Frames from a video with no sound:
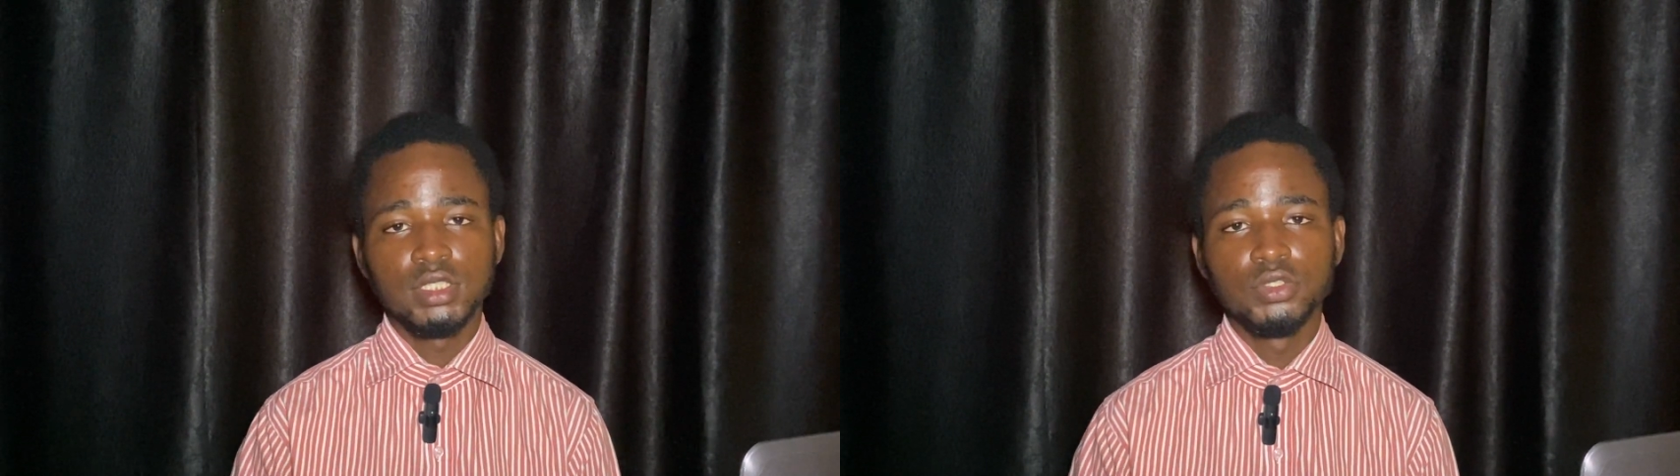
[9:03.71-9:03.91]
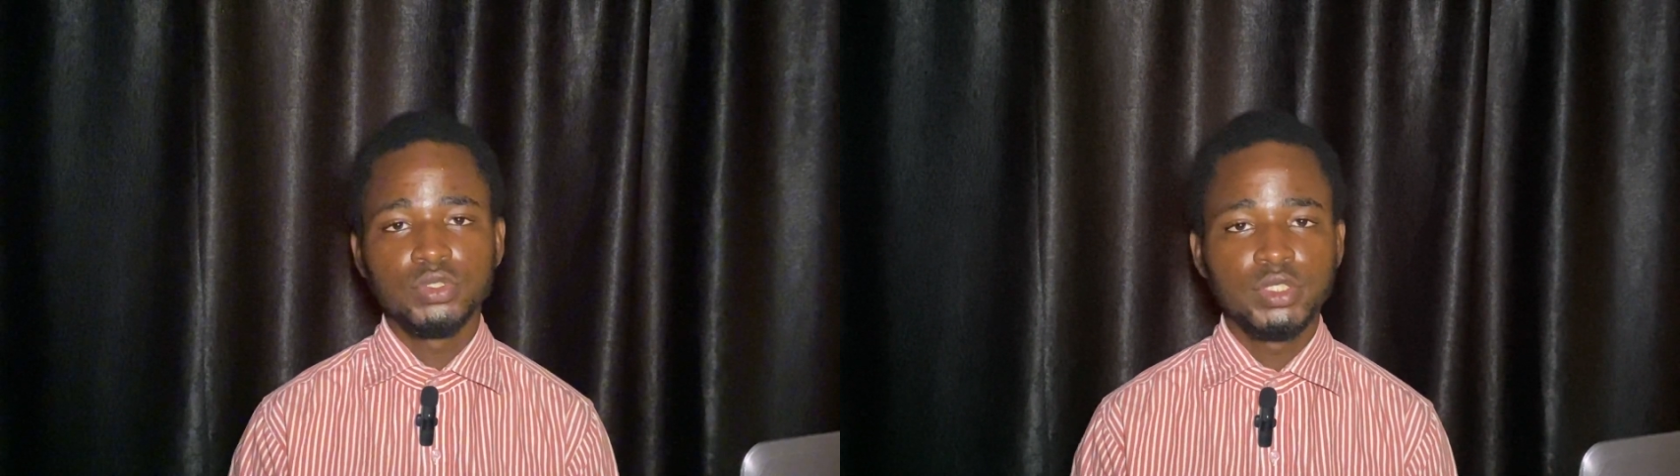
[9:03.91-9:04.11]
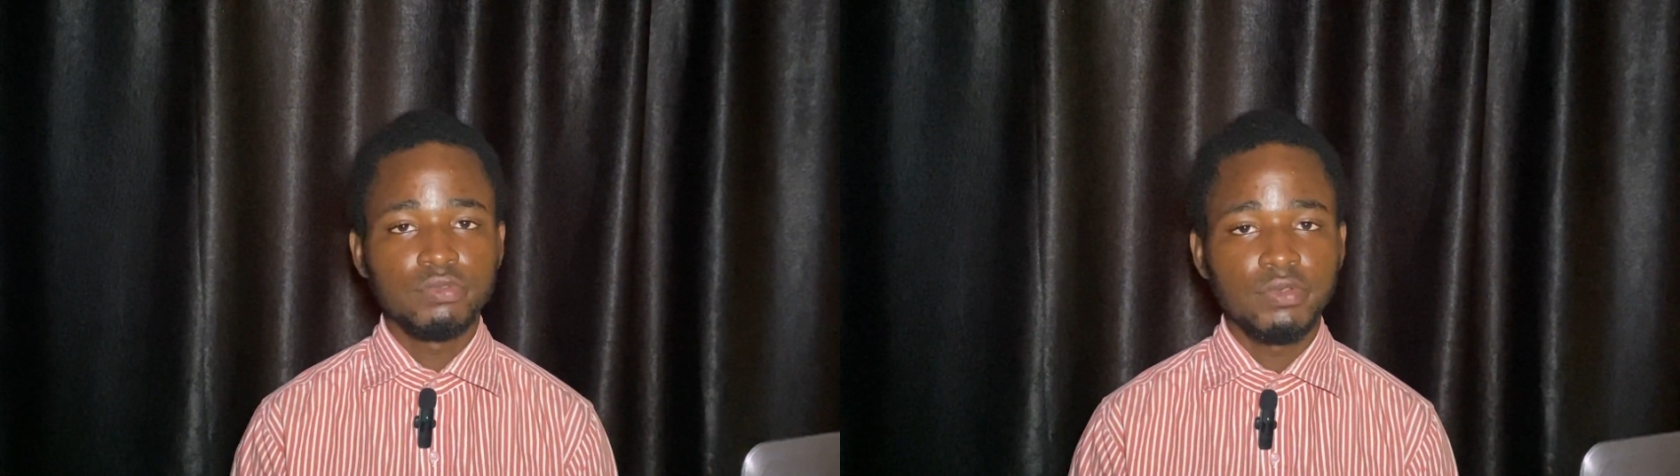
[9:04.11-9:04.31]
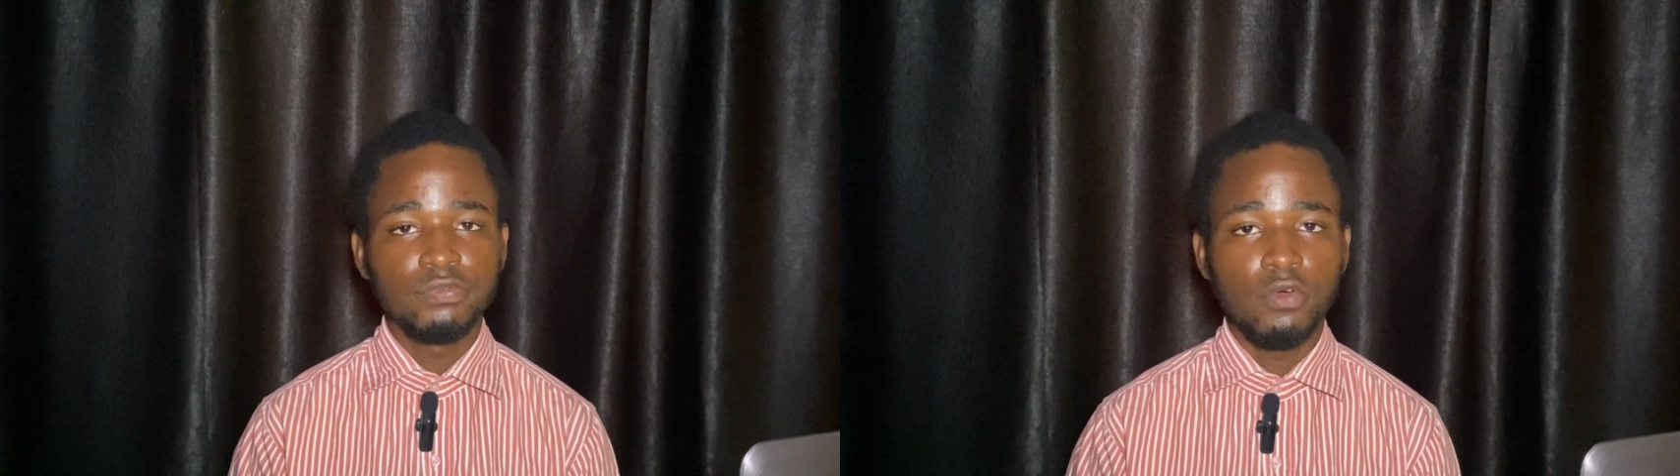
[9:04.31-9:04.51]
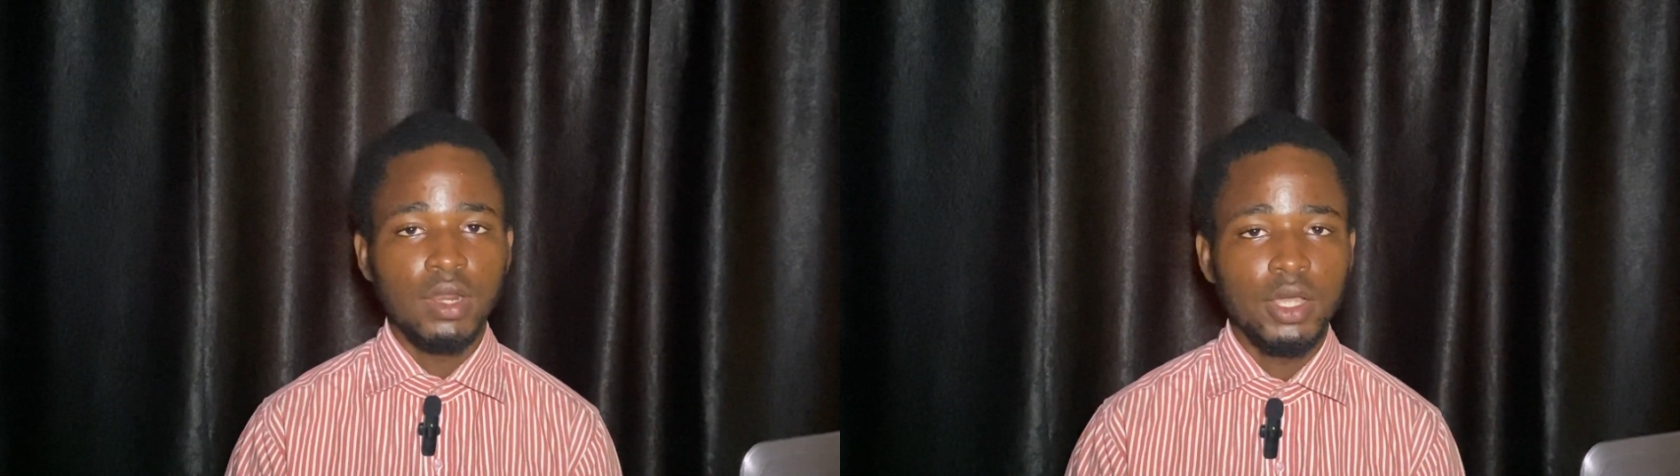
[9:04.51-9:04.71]
They know
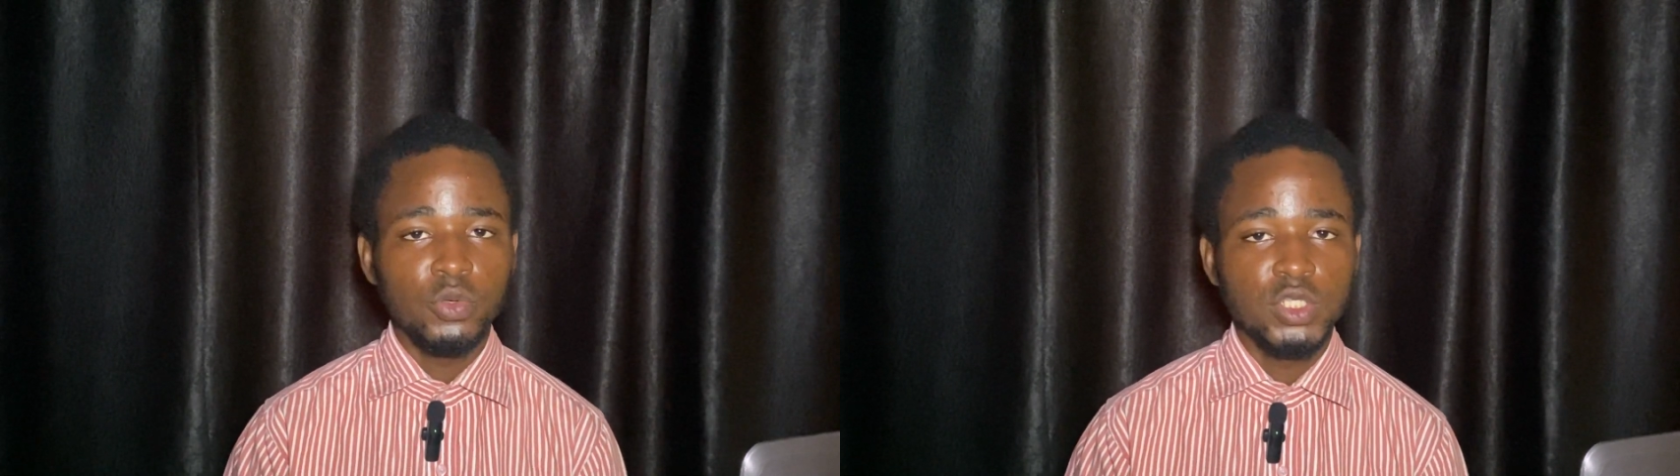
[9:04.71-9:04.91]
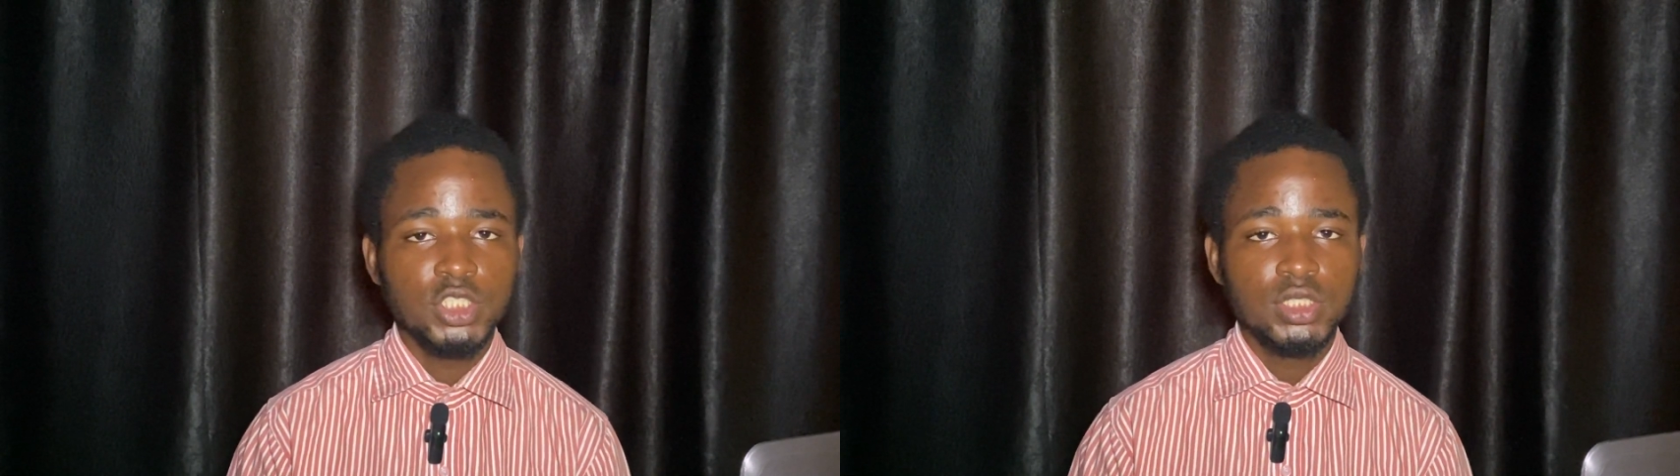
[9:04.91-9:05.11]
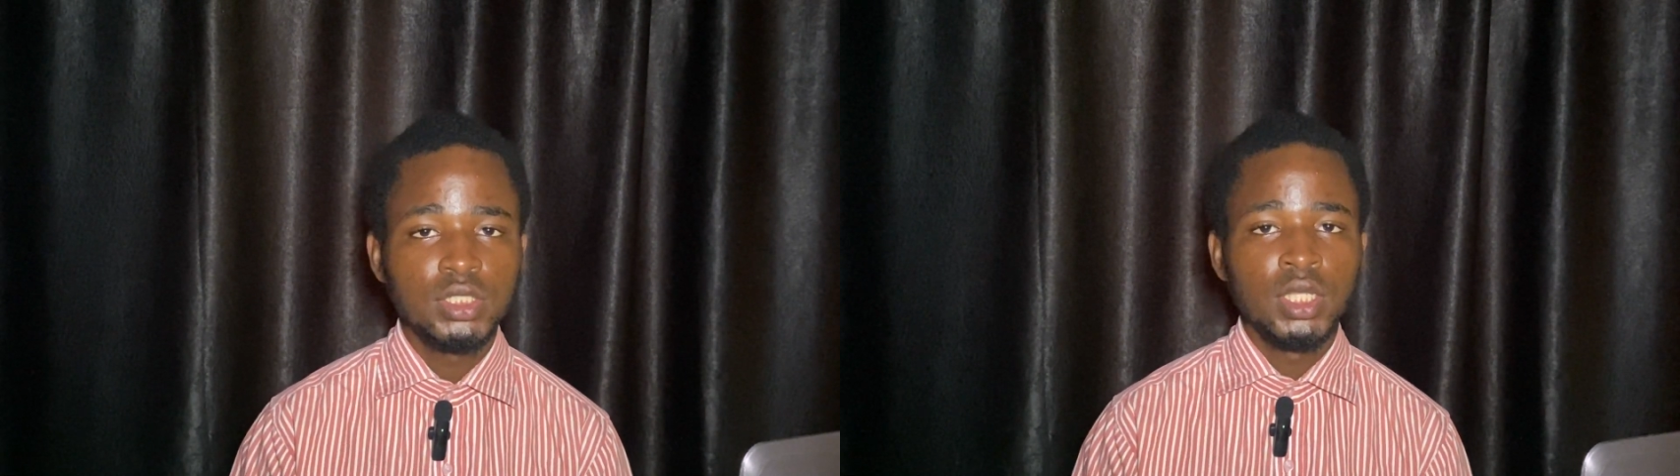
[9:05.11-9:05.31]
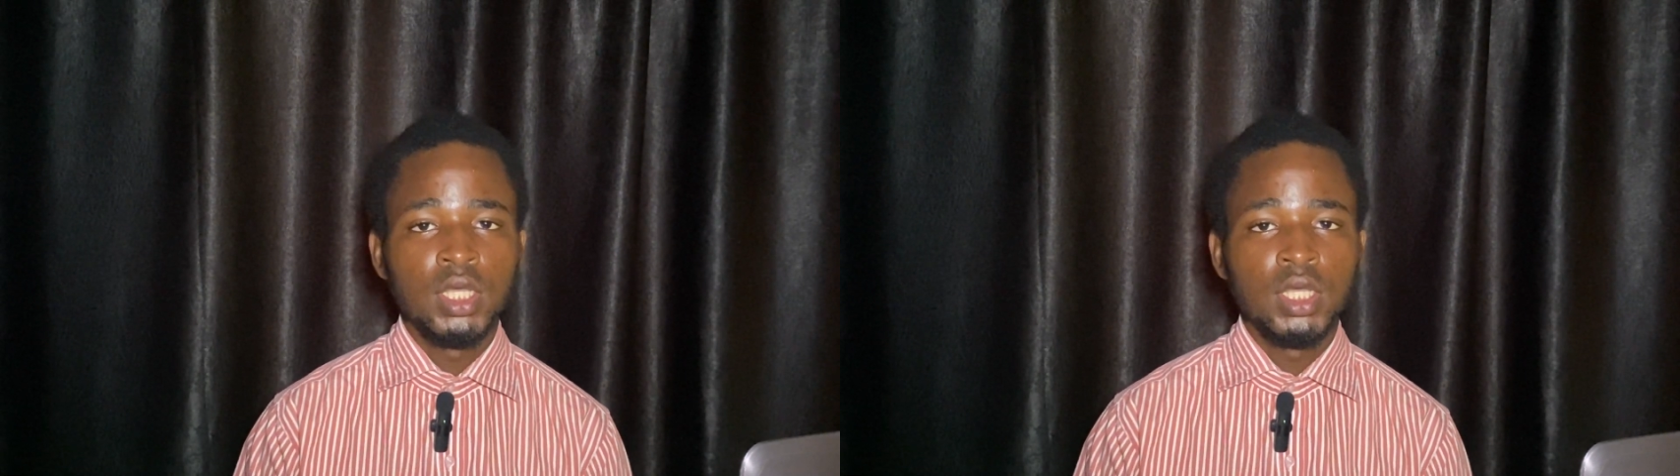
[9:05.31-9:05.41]
3-4 languages.